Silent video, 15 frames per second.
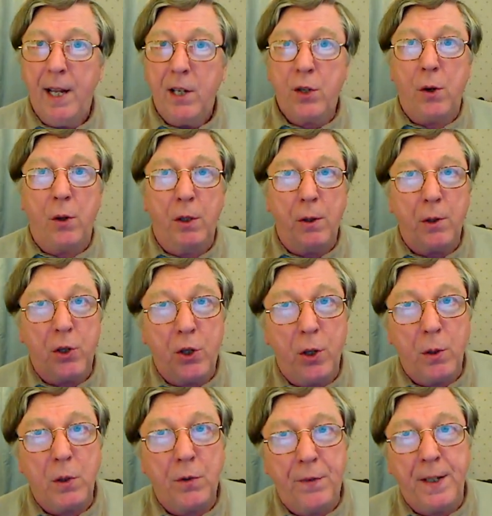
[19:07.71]
So although it
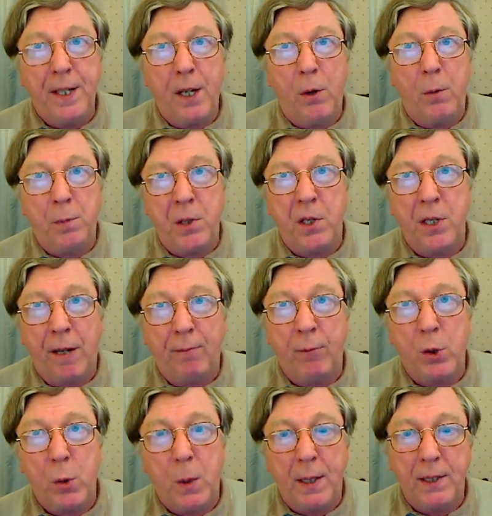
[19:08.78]
shoots video up to
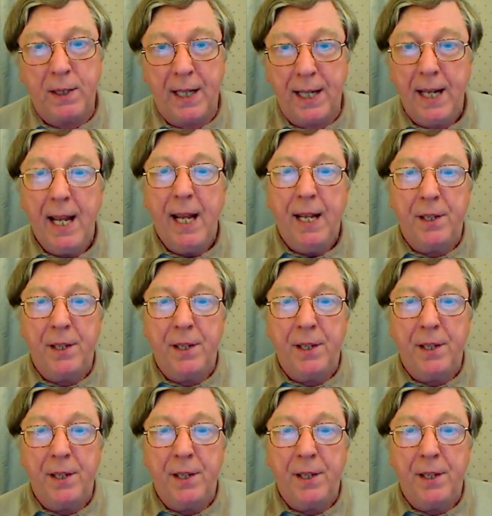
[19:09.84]
720,